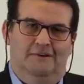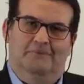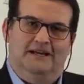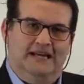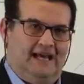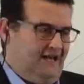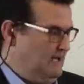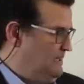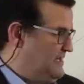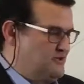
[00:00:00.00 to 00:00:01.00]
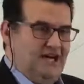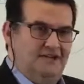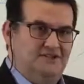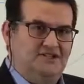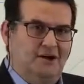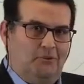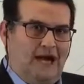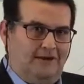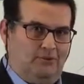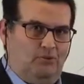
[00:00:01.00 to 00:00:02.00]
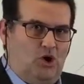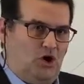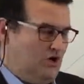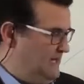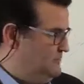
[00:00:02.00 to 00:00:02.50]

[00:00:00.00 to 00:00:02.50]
But again, I'm not trying to say right or wrong.